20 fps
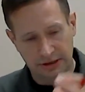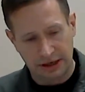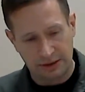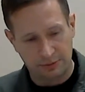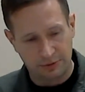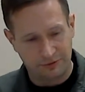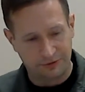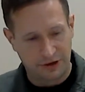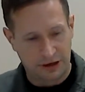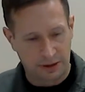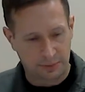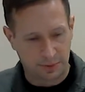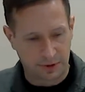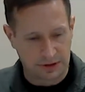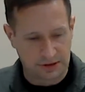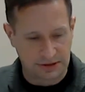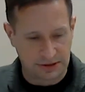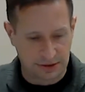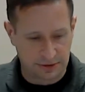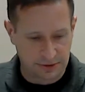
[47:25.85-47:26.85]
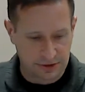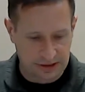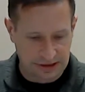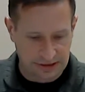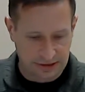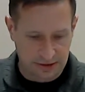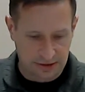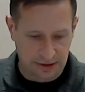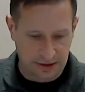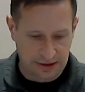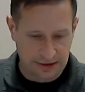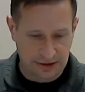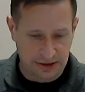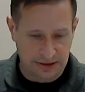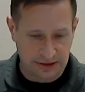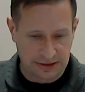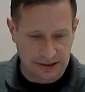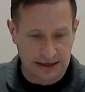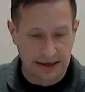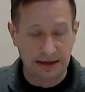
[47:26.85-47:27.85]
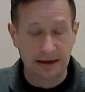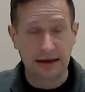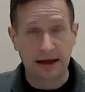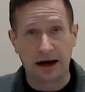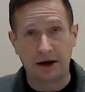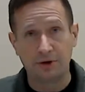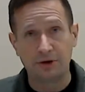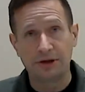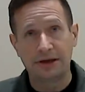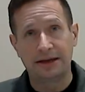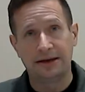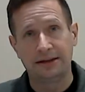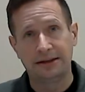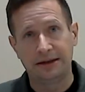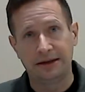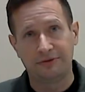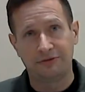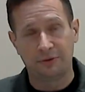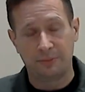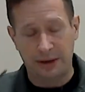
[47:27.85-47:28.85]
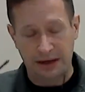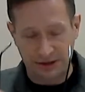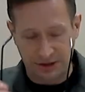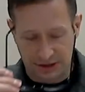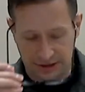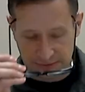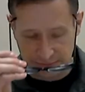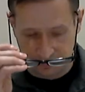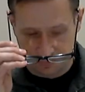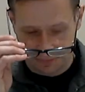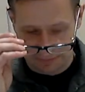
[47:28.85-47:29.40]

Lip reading: and we'll follow up with the 0630 decision. How are you getting the information?